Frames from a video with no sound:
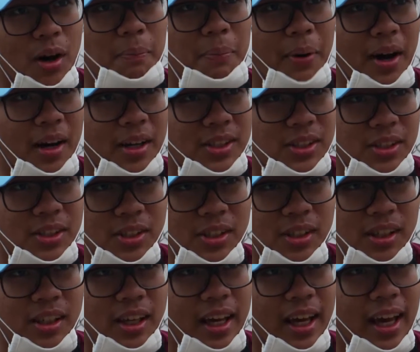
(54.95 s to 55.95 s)
boxer,
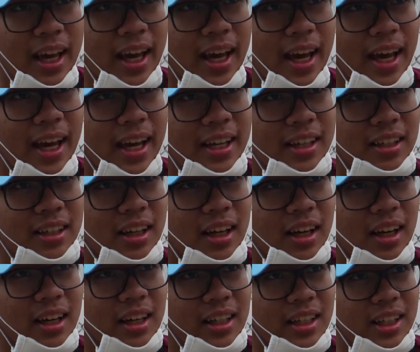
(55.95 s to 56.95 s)
and
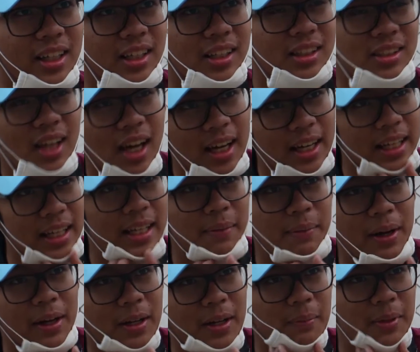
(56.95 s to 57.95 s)
uh, he taught him
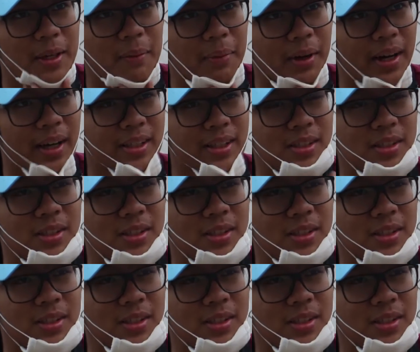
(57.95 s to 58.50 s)
how to be a boxer